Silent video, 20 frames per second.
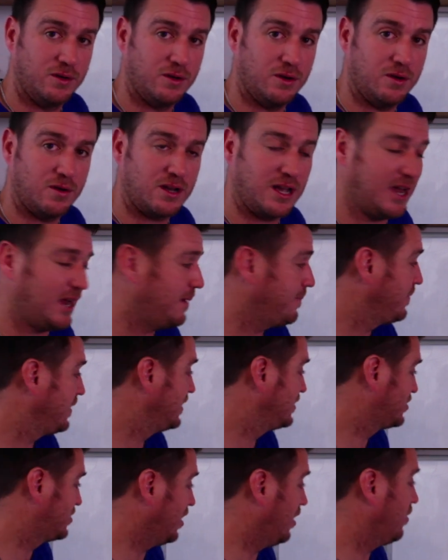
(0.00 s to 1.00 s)
Okay,
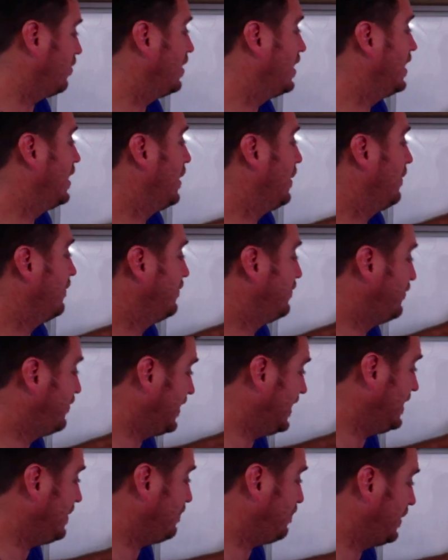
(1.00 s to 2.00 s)
so
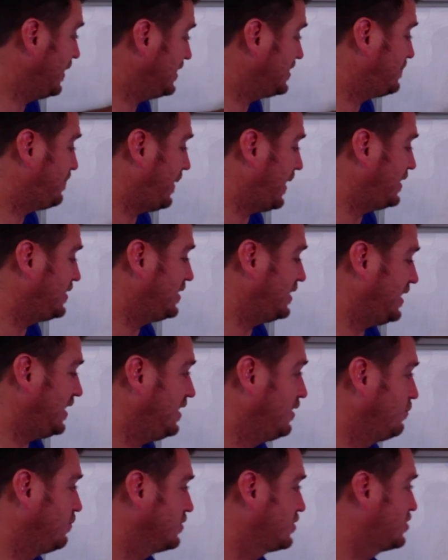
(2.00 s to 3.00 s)
vent plus patient
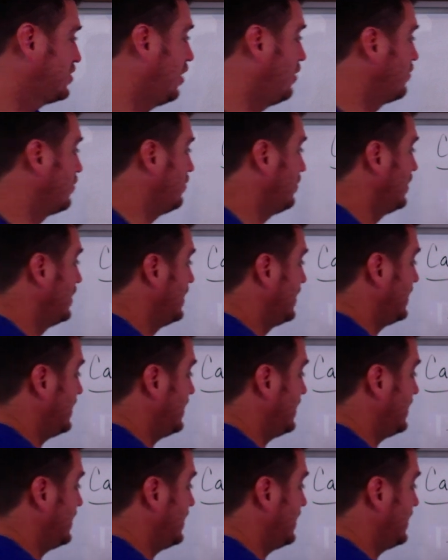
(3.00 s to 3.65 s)
equals total.